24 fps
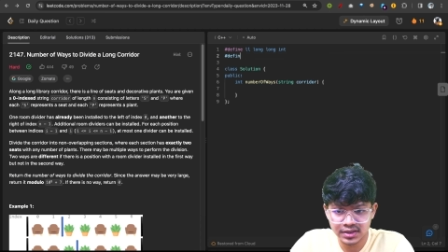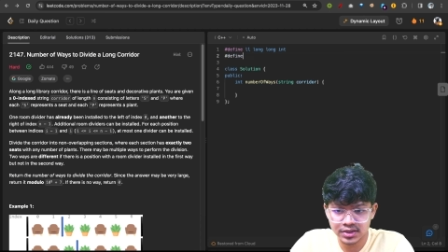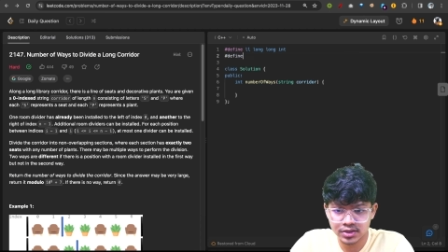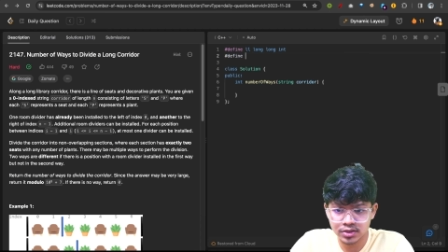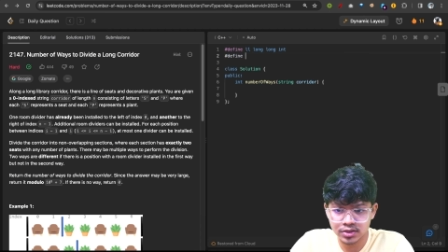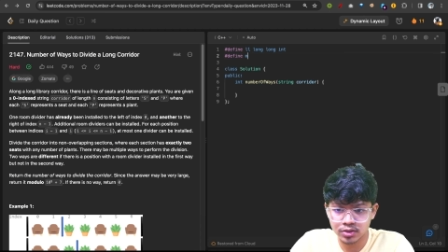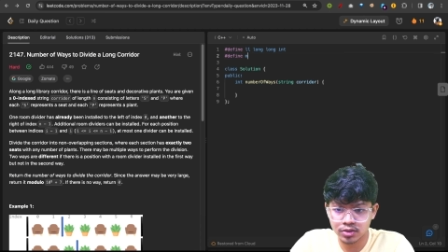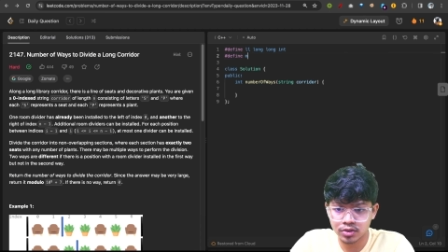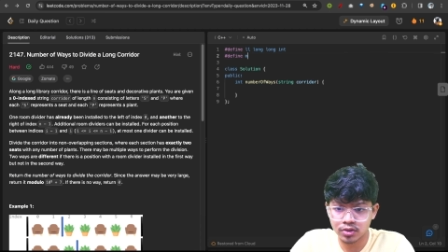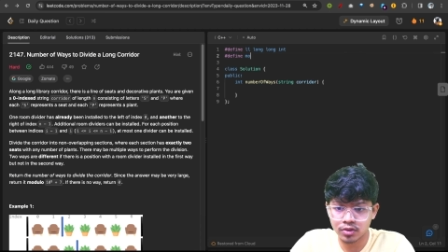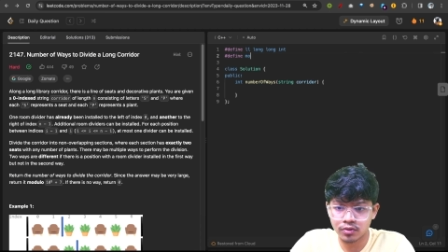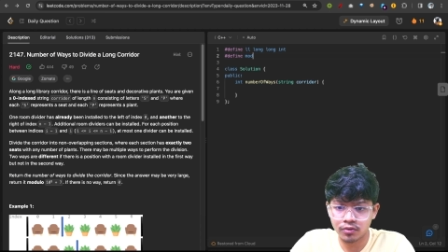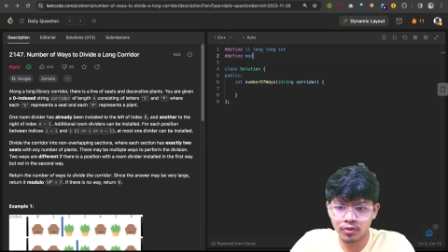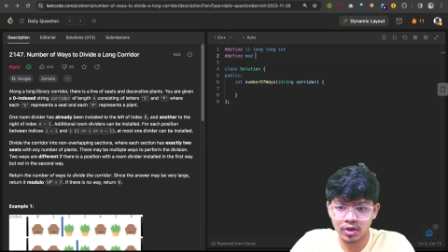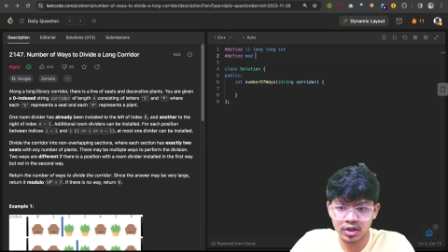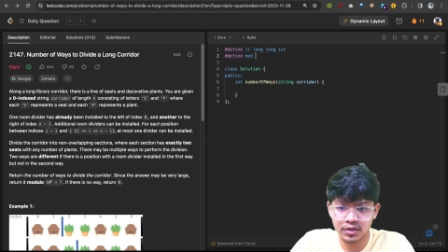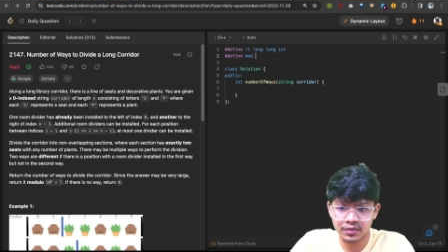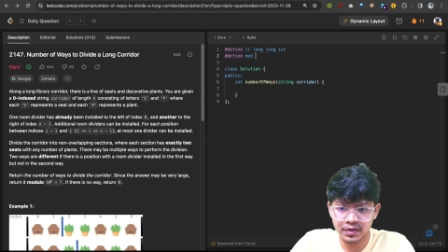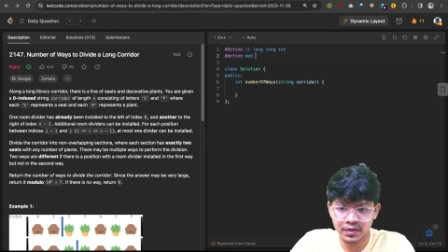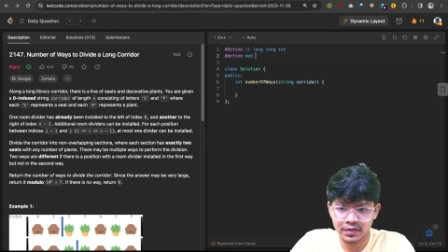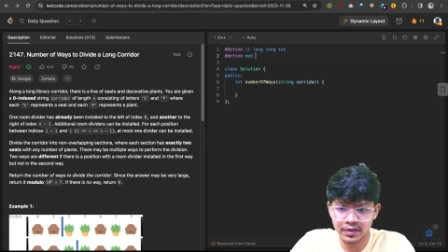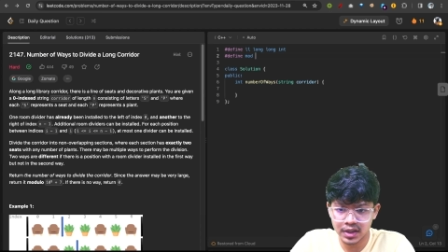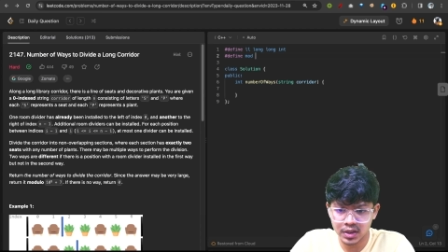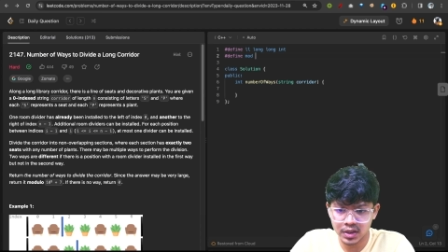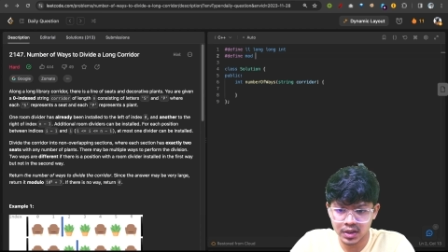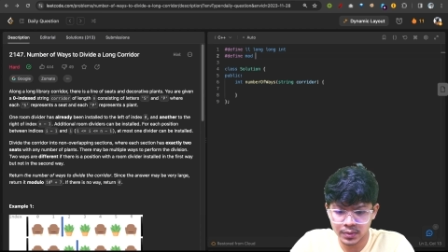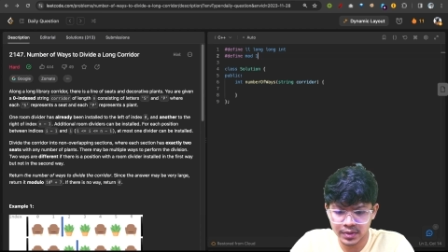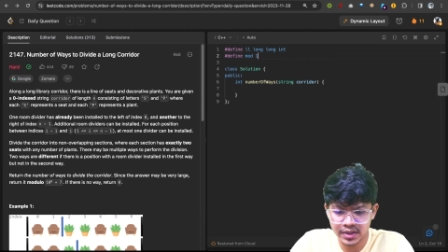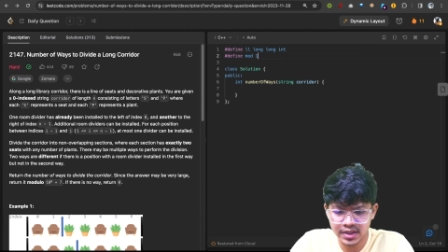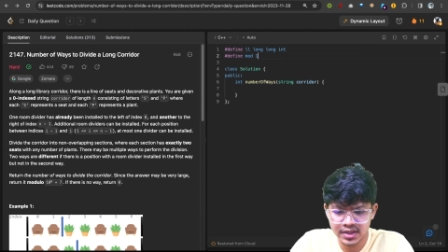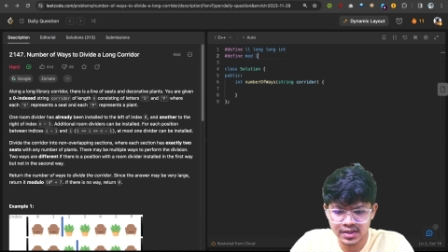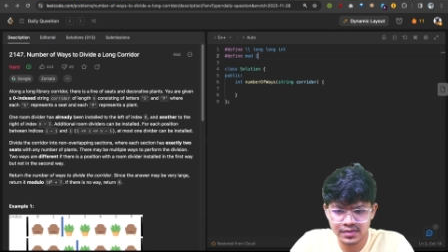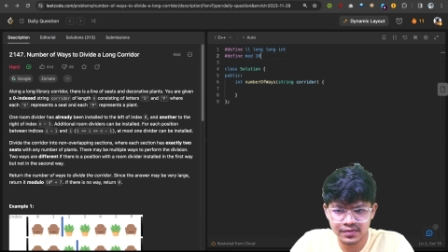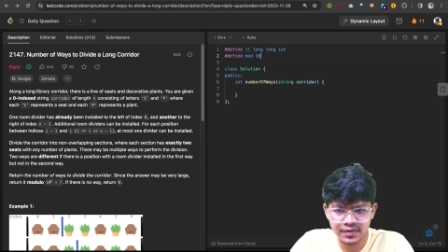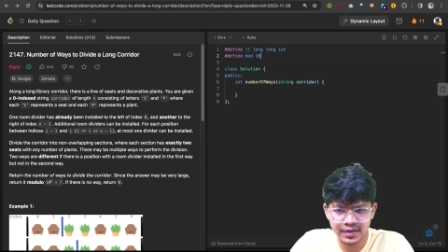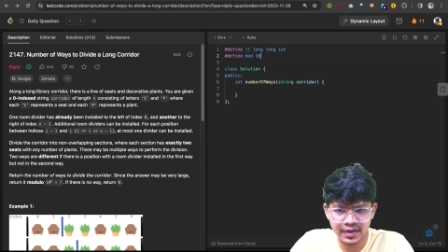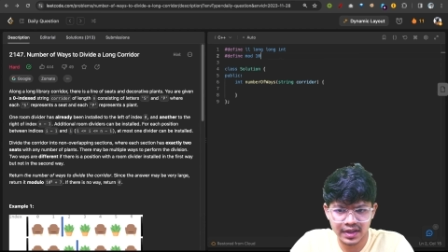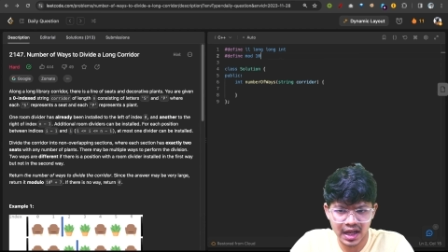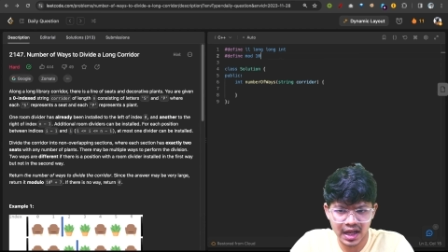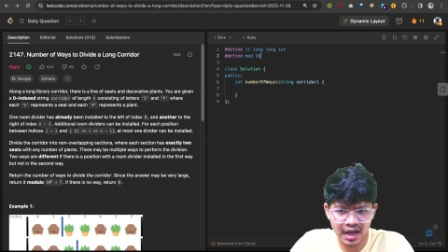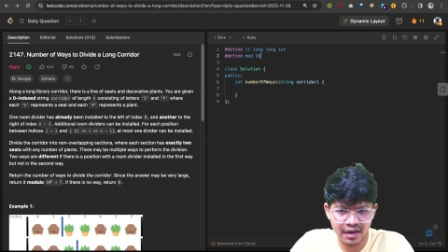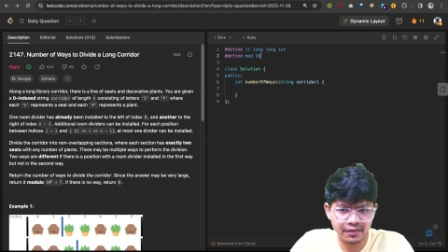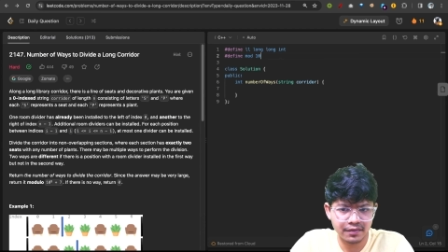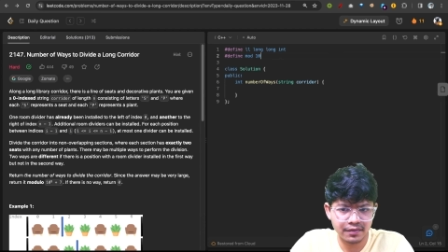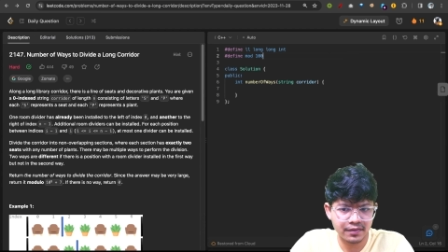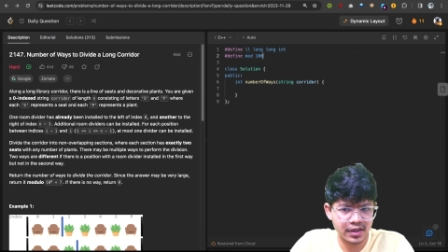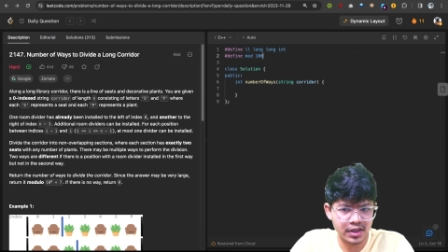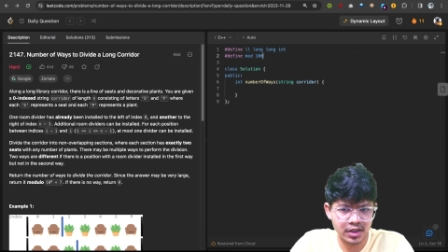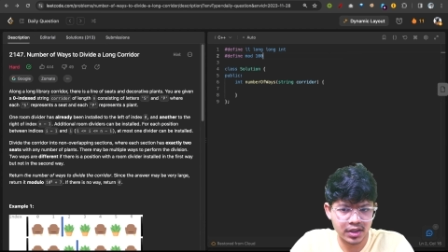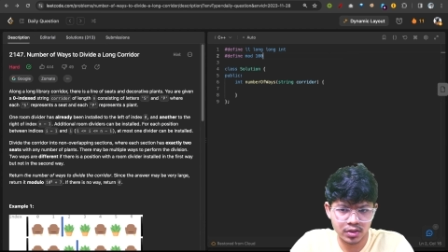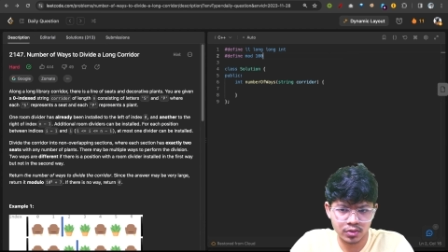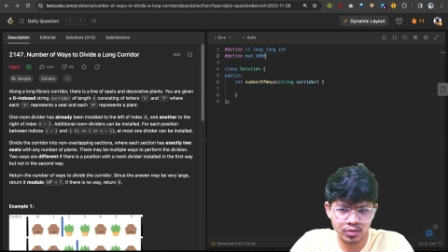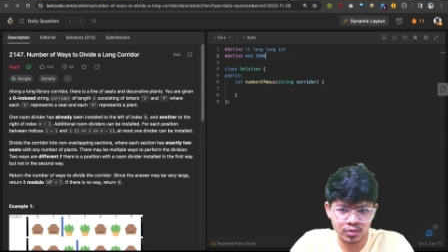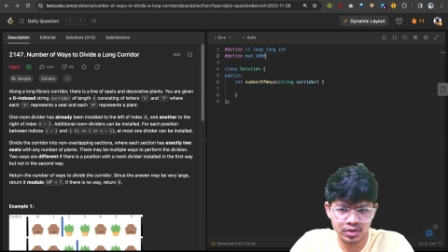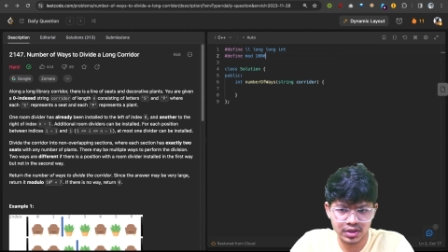So what we will do is we will have 1 2